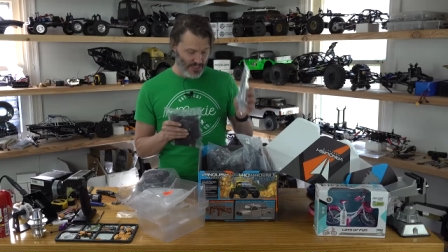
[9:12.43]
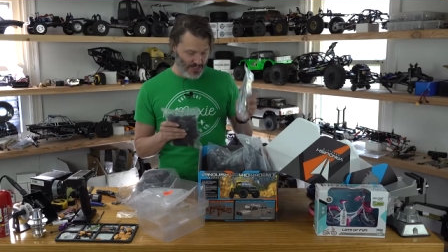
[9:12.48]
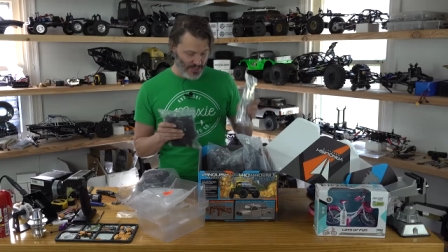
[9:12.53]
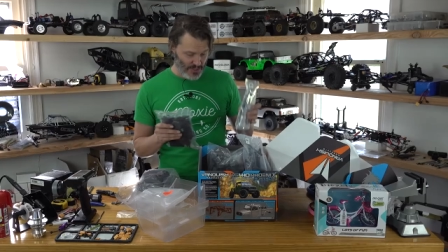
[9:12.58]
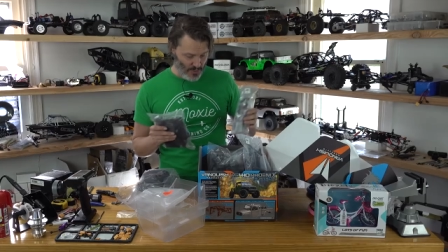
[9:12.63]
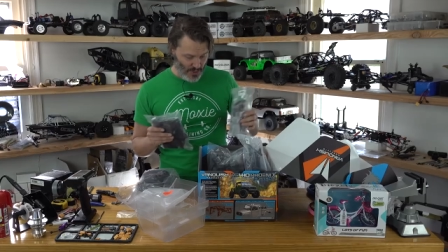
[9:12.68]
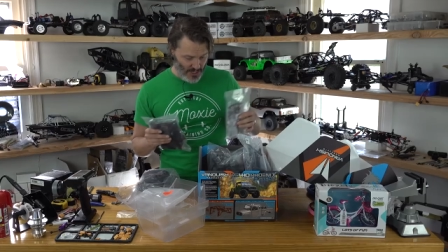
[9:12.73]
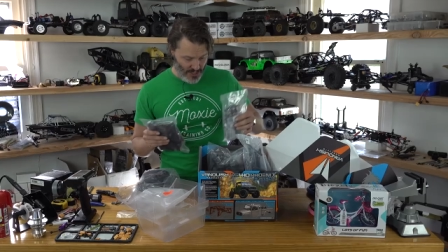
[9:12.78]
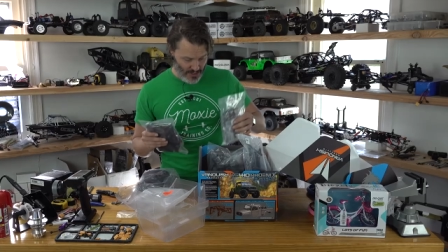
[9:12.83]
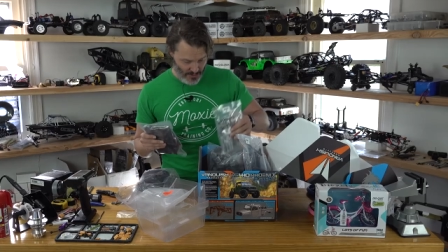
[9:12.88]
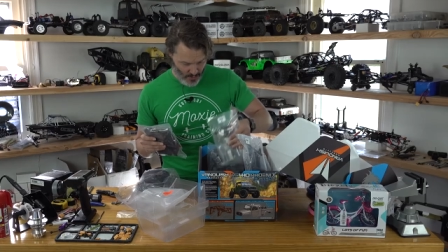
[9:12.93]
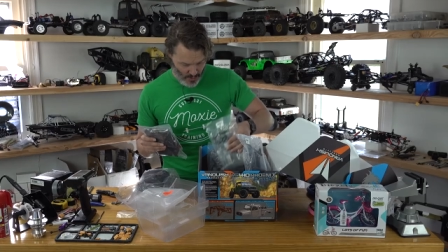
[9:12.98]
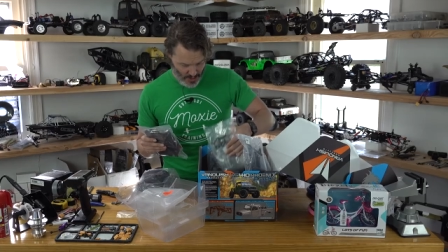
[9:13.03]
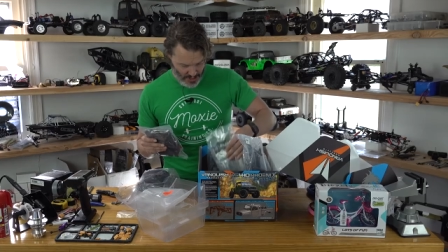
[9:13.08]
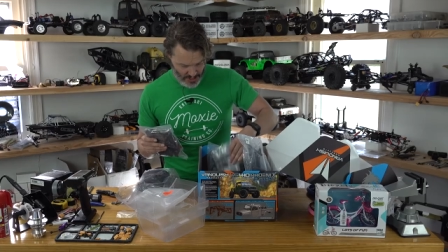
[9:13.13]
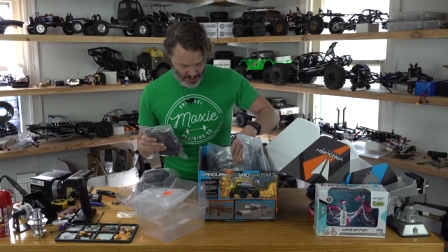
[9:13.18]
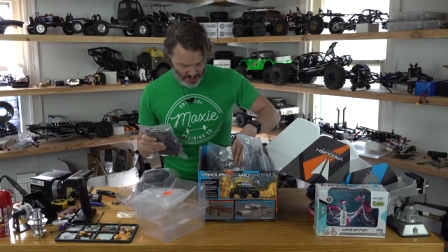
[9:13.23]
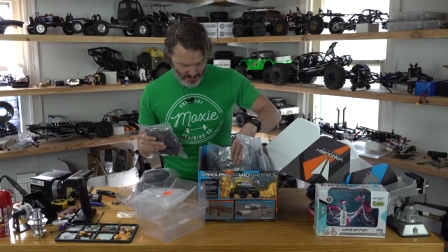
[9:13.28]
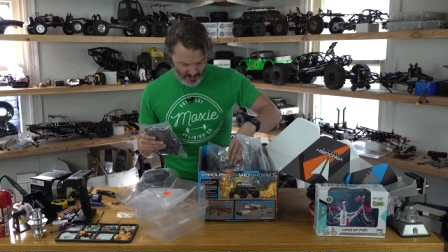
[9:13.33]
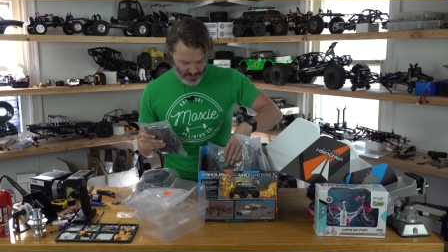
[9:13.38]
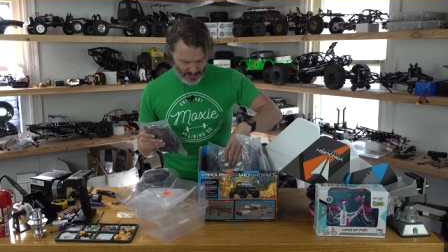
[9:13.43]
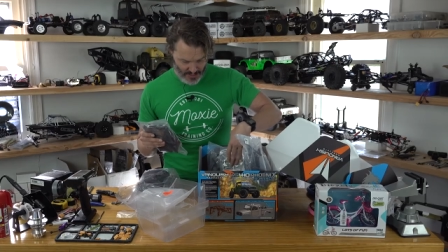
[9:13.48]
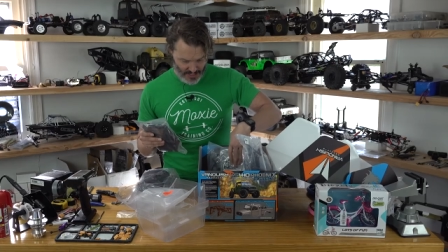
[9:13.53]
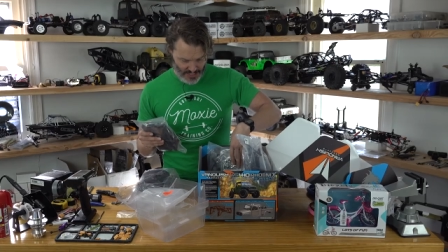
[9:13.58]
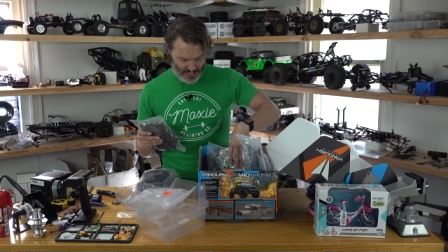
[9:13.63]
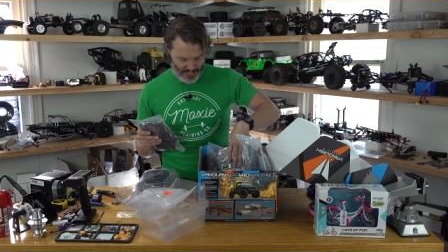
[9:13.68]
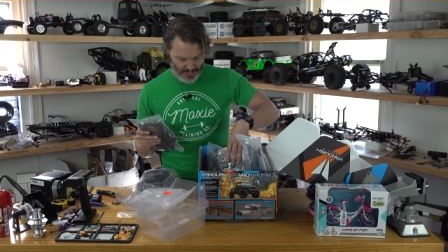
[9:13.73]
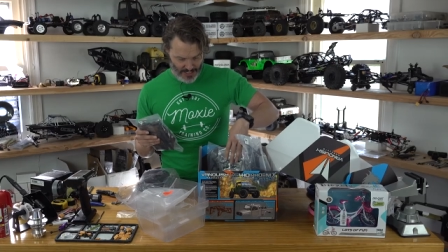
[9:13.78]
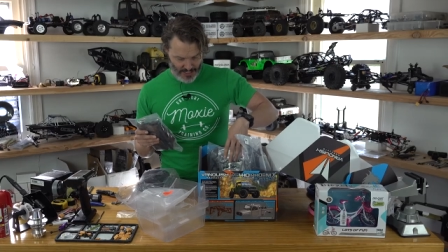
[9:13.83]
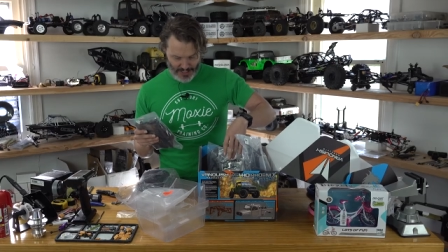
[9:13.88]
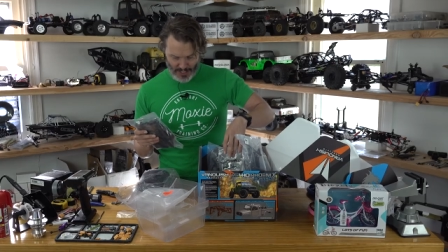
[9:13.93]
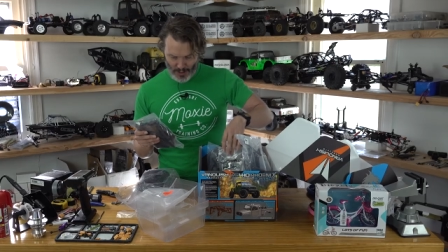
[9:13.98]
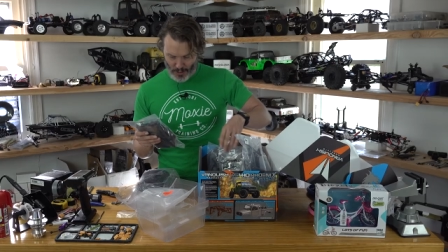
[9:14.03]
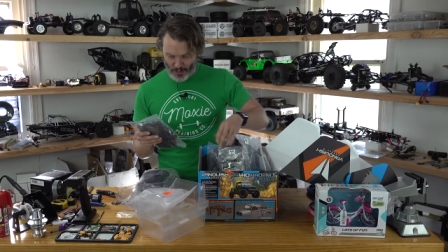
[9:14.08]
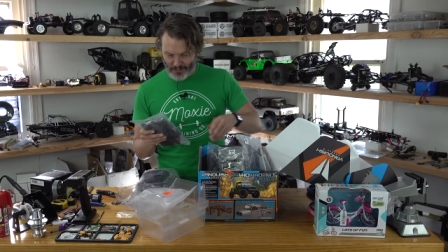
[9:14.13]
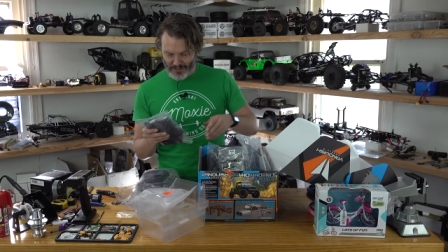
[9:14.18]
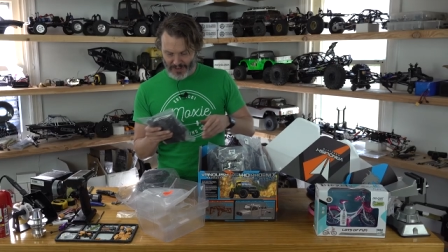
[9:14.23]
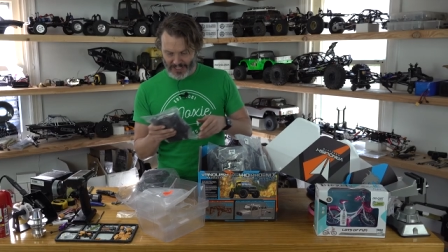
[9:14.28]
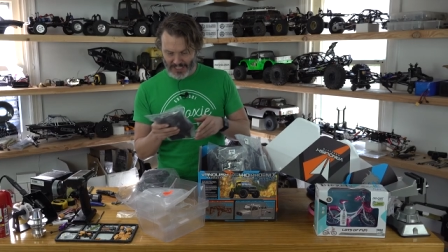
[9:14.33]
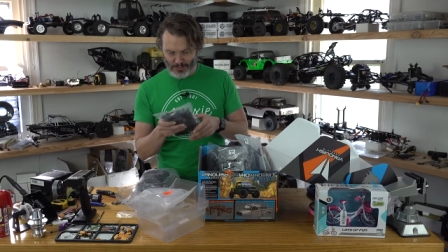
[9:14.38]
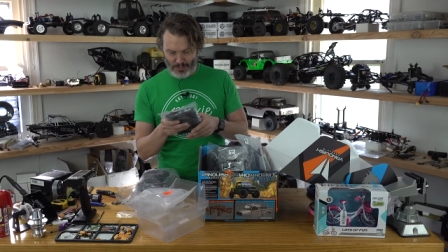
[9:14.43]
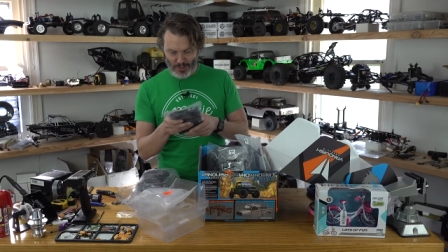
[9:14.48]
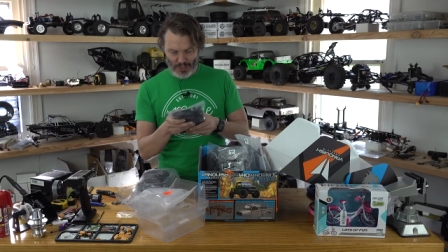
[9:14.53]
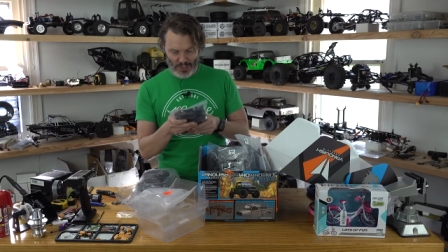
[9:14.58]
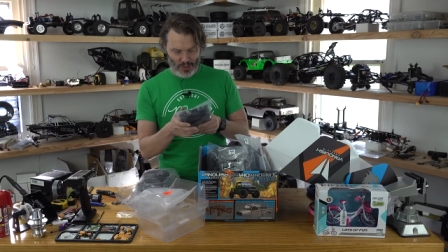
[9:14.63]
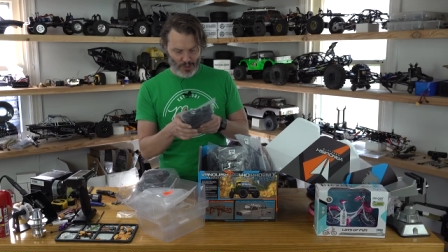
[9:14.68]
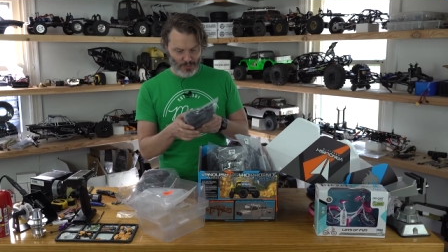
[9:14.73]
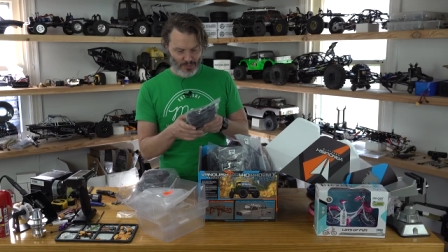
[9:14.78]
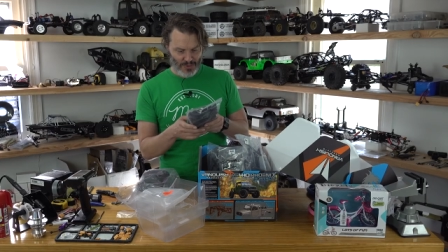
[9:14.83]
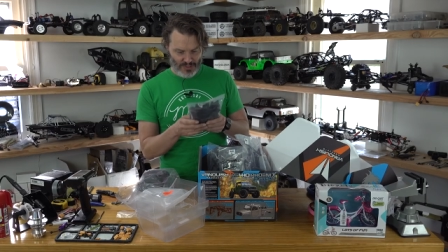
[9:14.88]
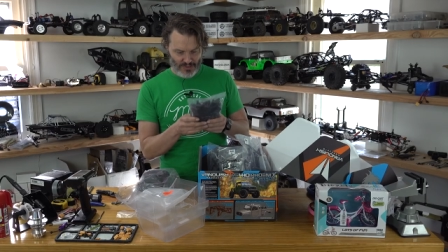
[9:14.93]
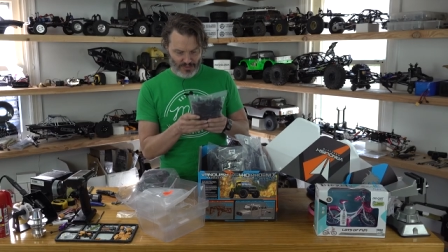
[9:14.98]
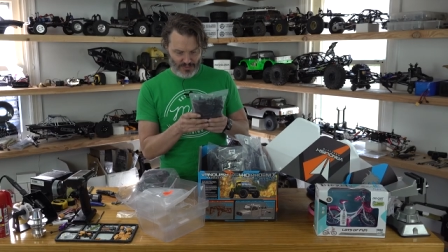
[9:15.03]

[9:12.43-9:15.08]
these as well, watching the uh, the old Facebook groups